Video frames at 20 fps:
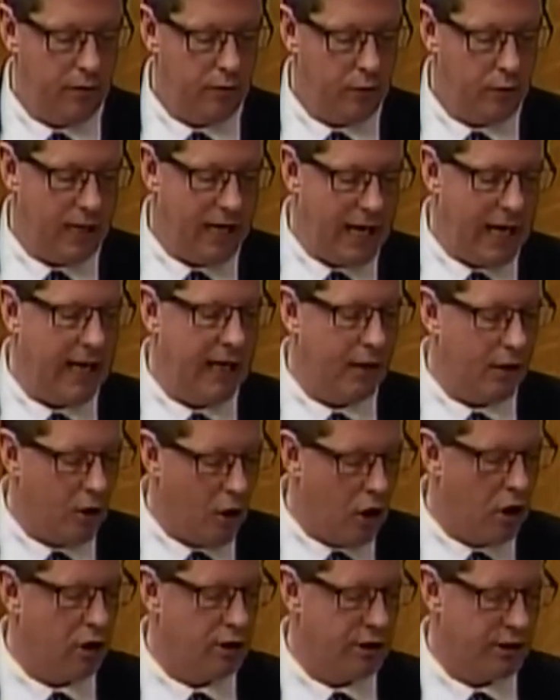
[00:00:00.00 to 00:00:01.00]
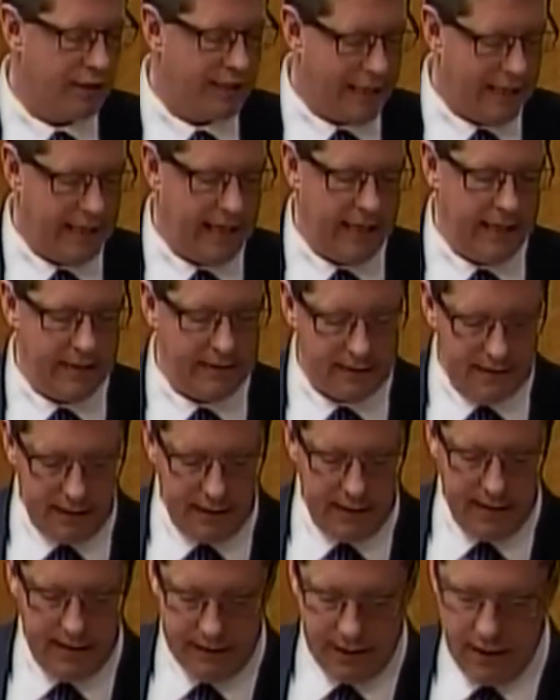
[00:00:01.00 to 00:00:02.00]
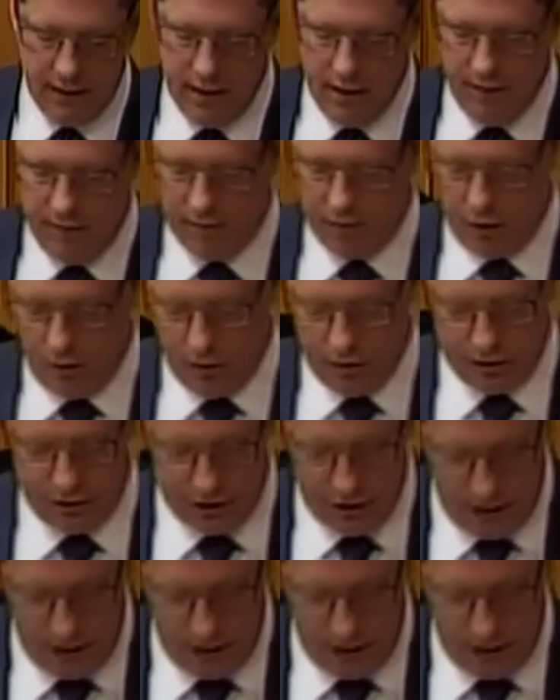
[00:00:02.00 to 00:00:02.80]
28 large Canadian cities for lowest